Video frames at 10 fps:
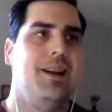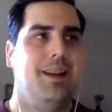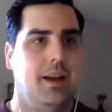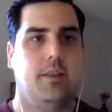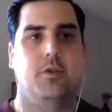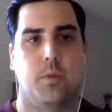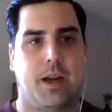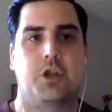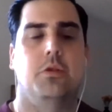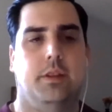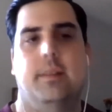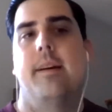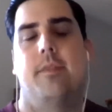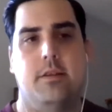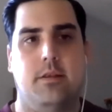And directionally
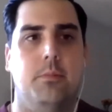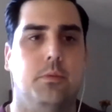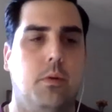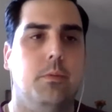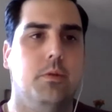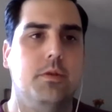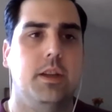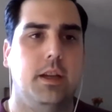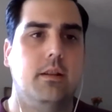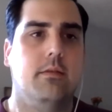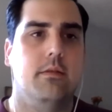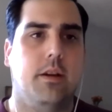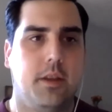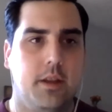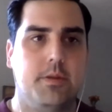that lined up with what we were seeing on
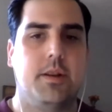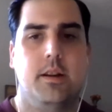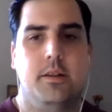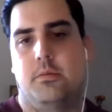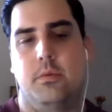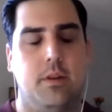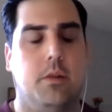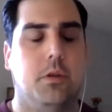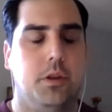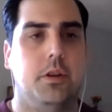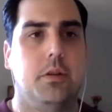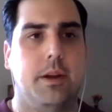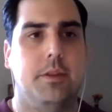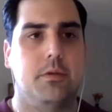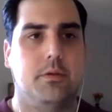the Heap side. So we felt really good
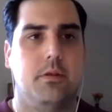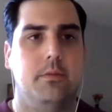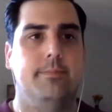about the result.